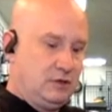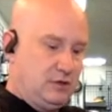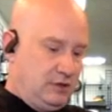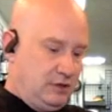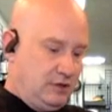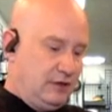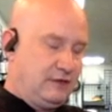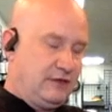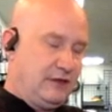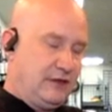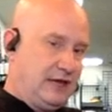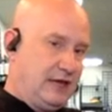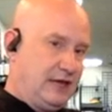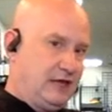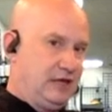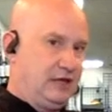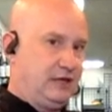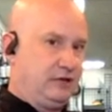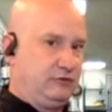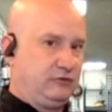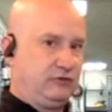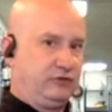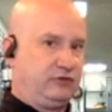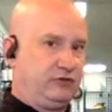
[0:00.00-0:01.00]
and then
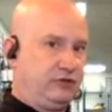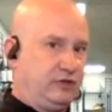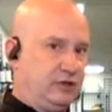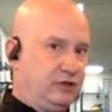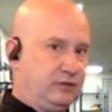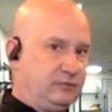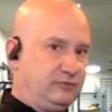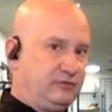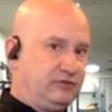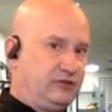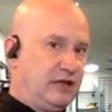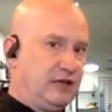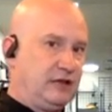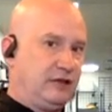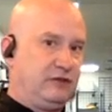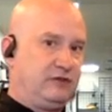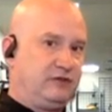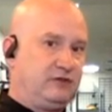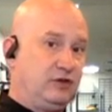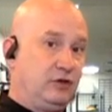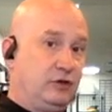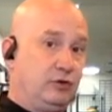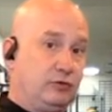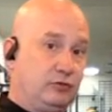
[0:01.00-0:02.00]
just a stainless
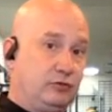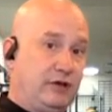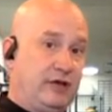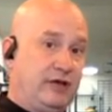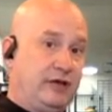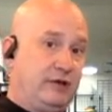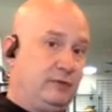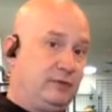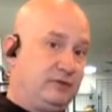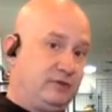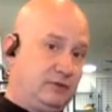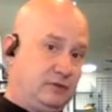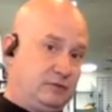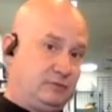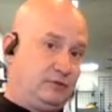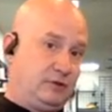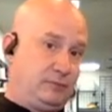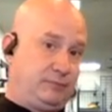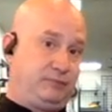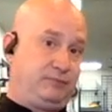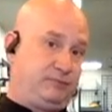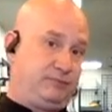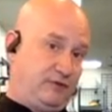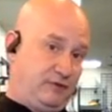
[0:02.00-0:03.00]
steel grid with the
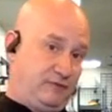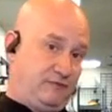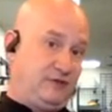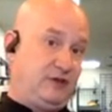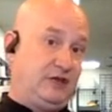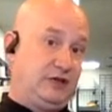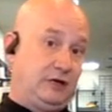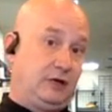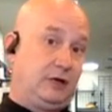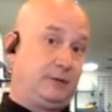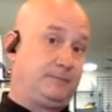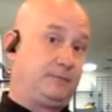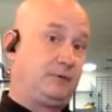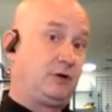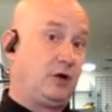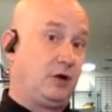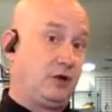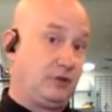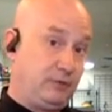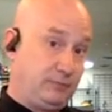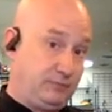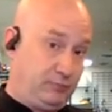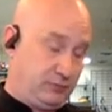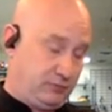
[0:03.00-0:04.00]
feet up, or
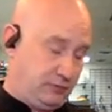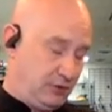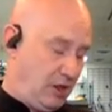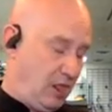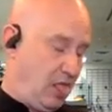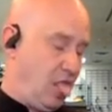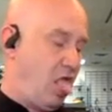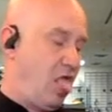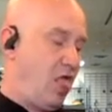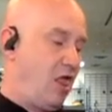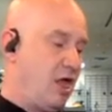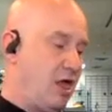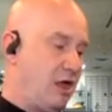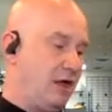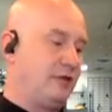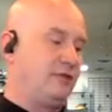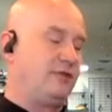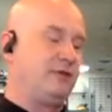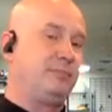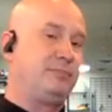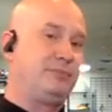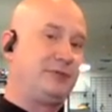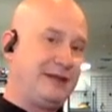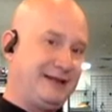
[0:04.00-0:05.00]
on the
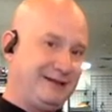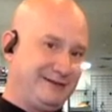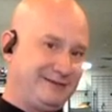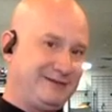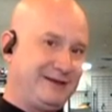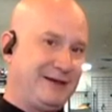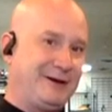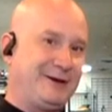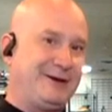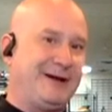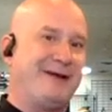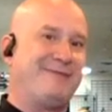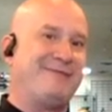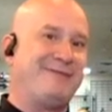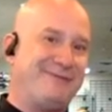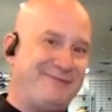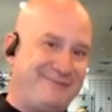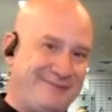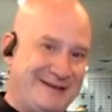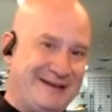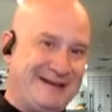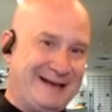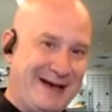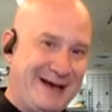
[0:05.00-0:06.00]
plate setter have the
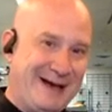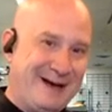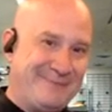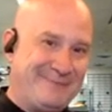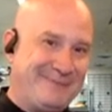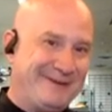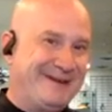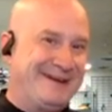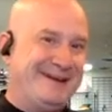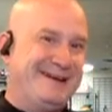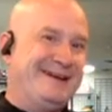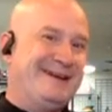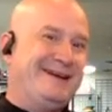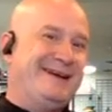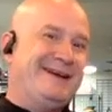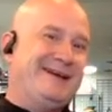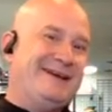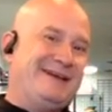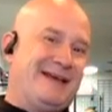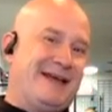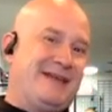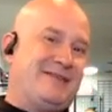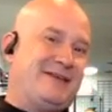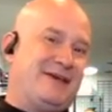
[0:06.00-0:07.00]
feet up,
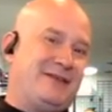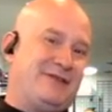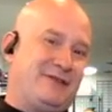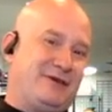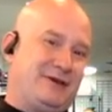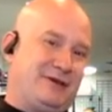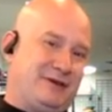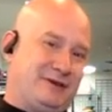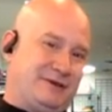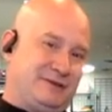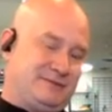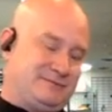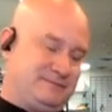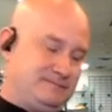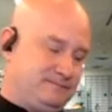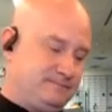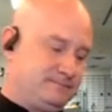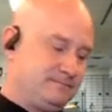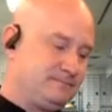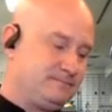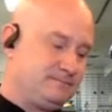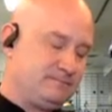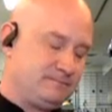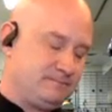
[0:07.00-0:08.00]
and then the
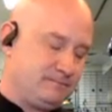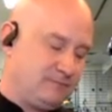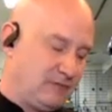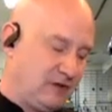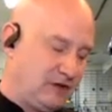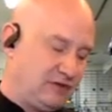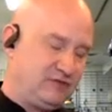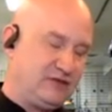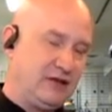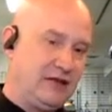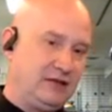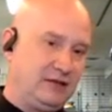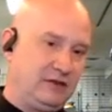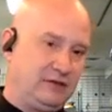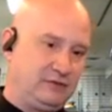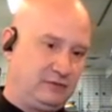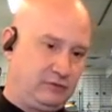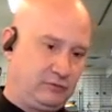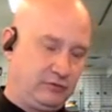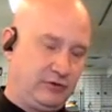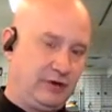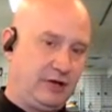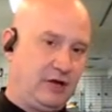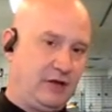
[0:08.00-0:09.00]
stainless
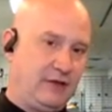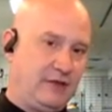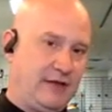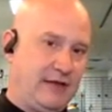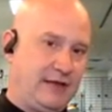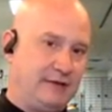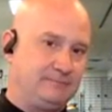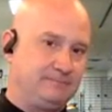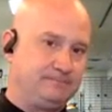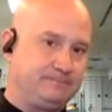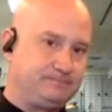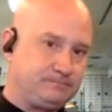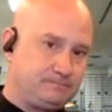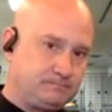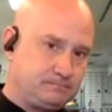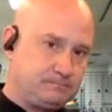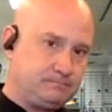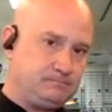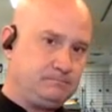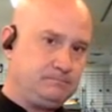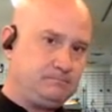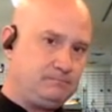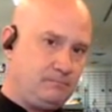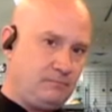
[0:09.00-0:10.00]
grid on that.
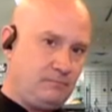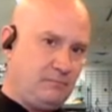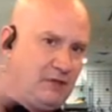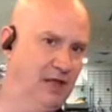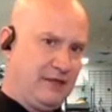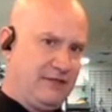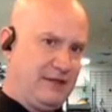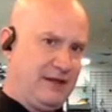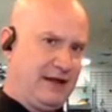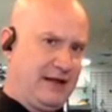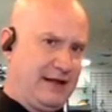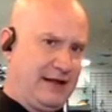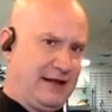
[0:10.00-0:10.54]
And then